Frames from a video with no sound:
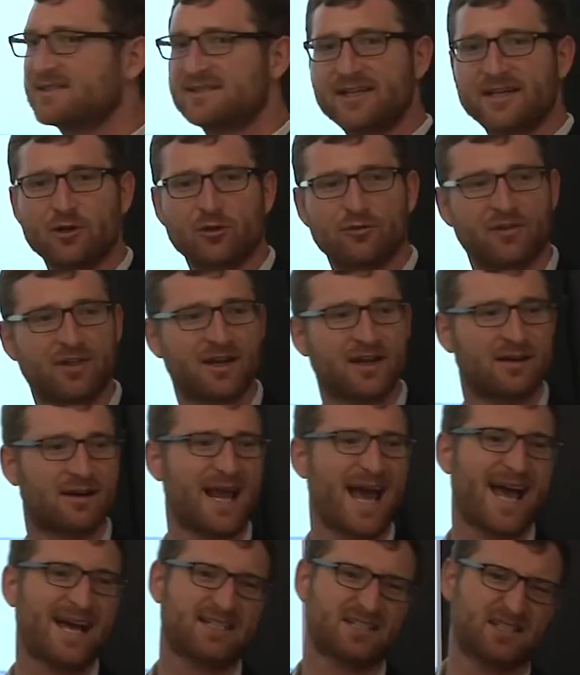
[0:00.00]
say, over the
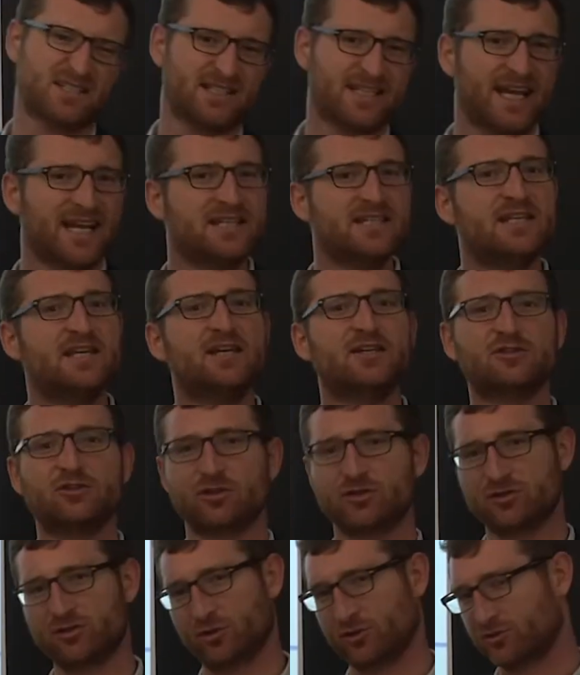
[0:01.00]
last 10 years
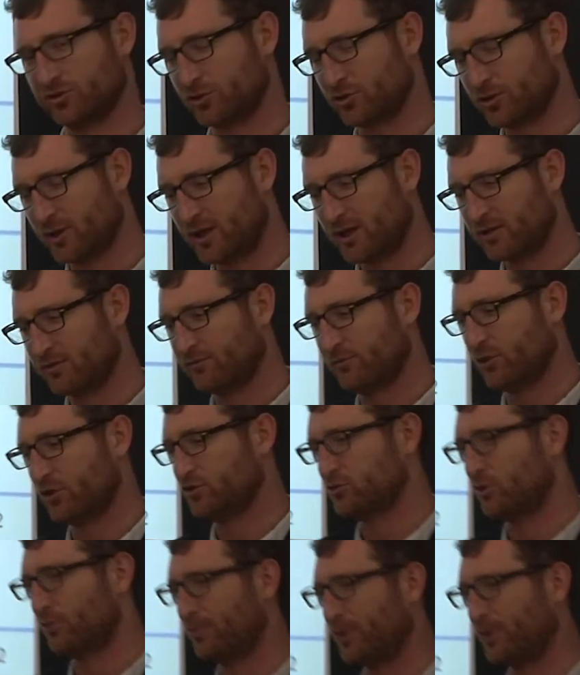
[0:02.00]
or so, so credit default swap